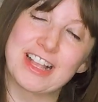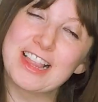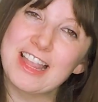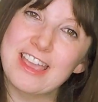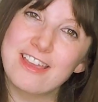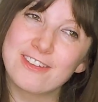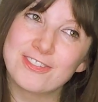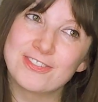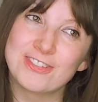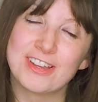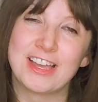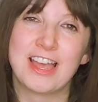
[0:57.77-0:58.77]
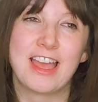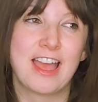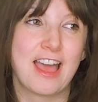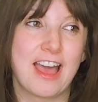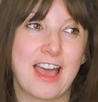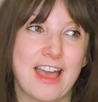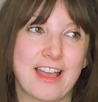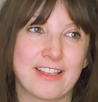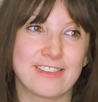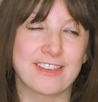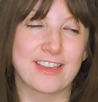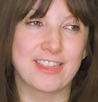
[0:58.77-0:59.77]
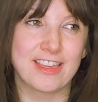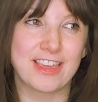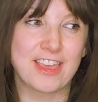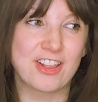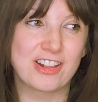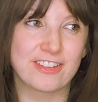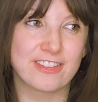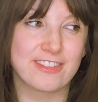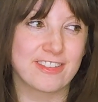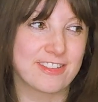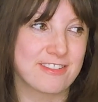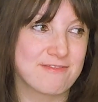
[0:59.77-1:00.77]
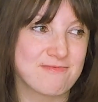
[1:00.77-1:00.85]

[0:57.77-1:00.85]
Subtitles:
Cliff, and I think it just